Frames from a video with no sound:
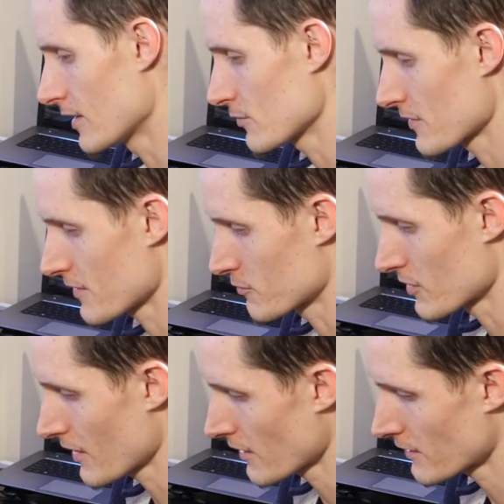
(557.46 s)
With the
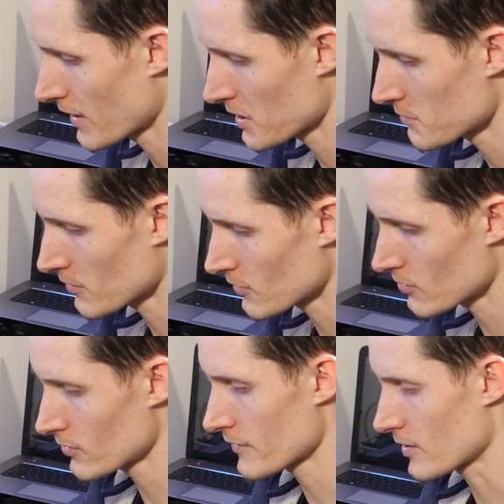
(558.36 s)
braided
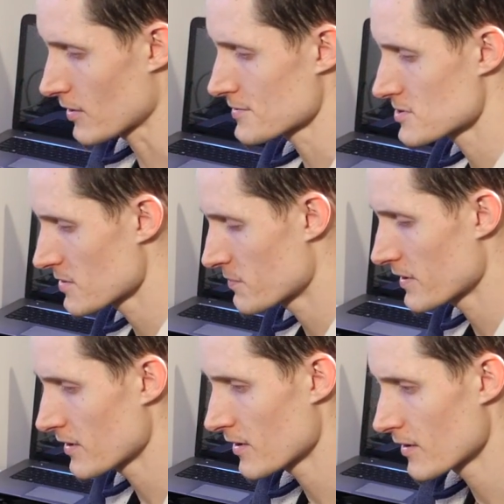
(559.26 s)
cable, the
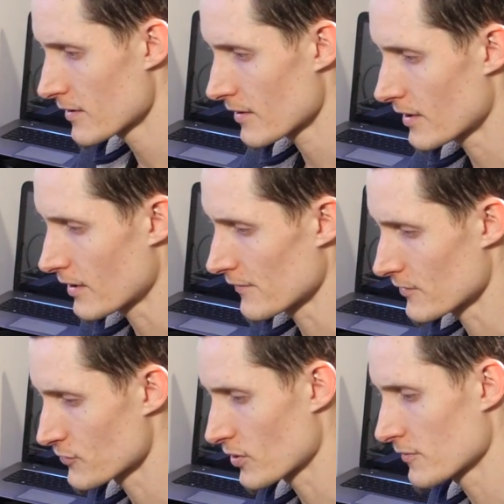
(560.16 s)
RGB, the
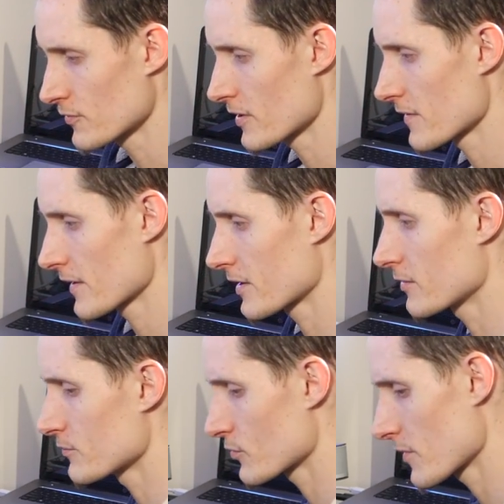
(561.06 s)
software that
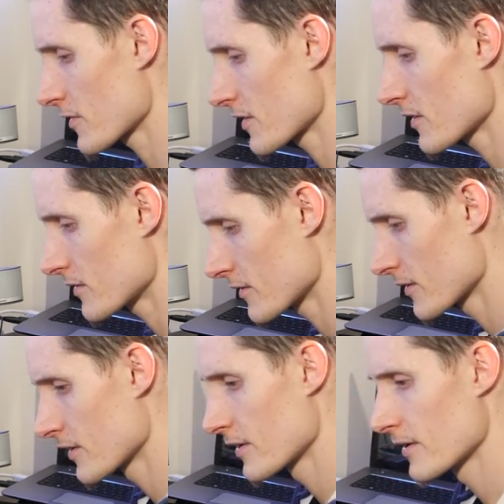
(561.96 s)
comes with it.
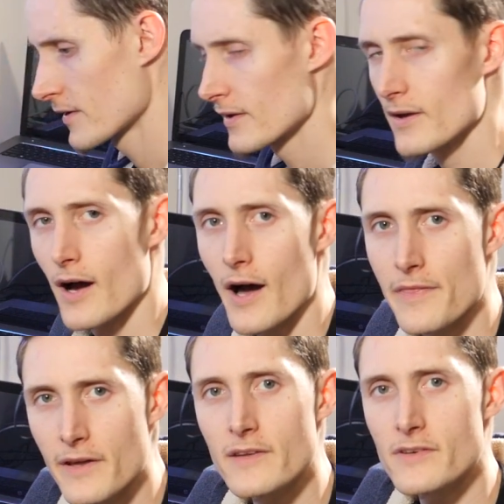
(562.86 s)
I
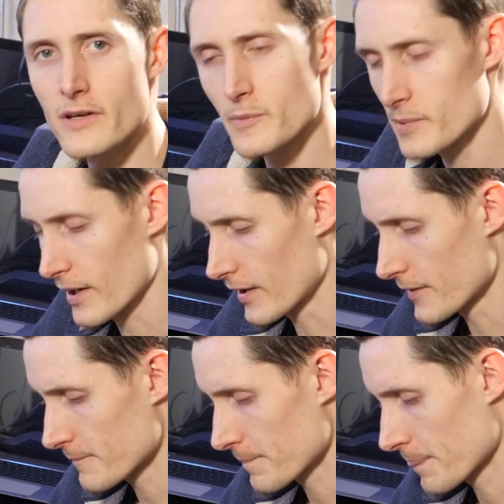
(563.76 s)
think it's a good buy.
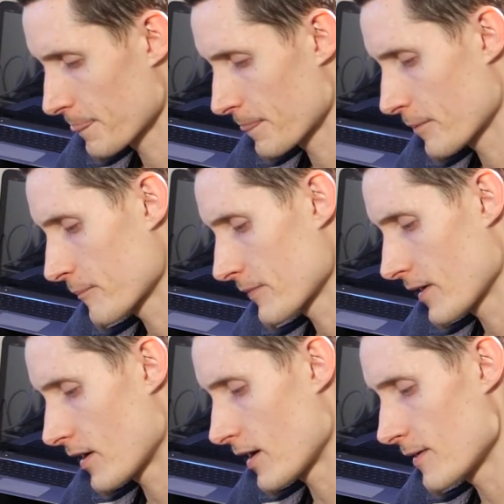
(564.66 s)

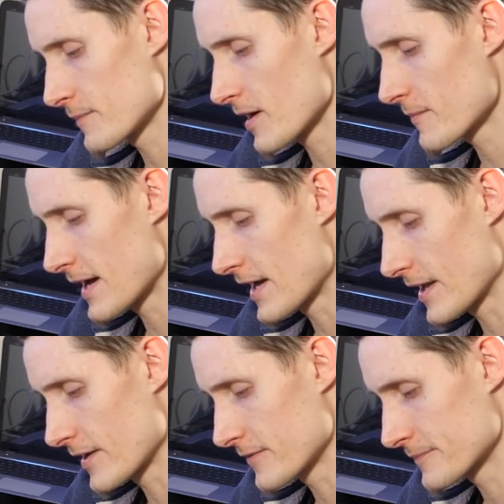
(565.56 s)
I'm not mad
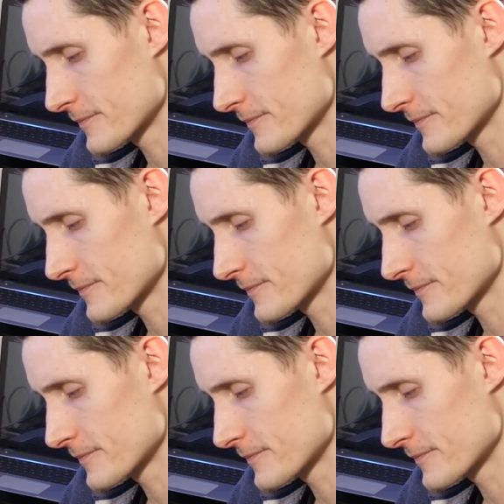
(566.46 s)
at it.